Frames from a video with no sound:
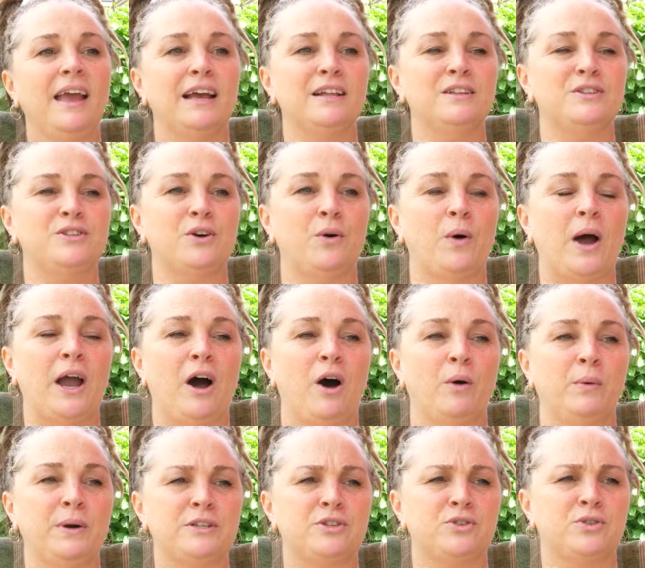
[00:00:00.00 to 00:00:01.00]
and so I
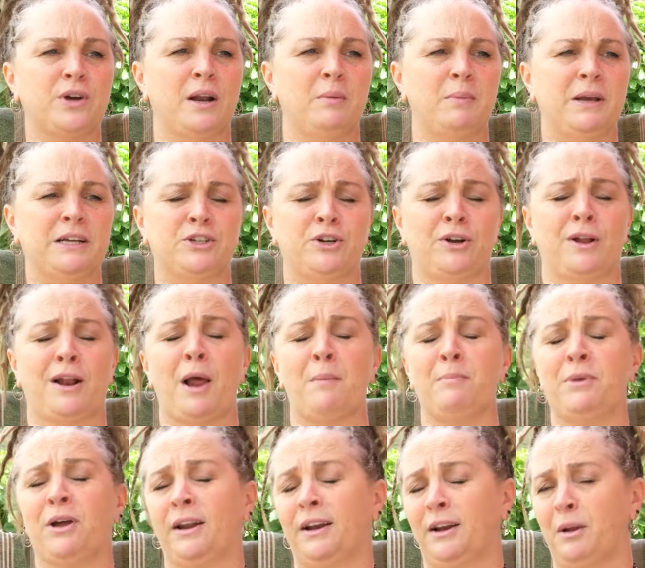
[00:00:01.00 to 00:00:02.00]
always try to make sure that
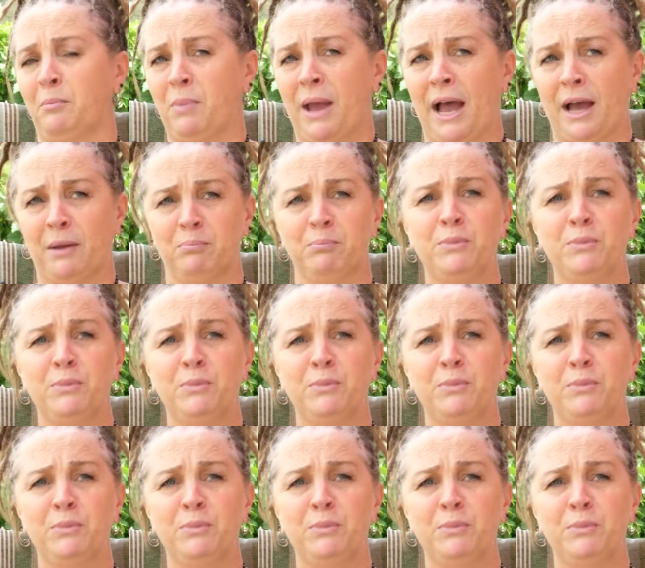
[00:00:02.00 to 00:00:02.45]
I'm not in a bad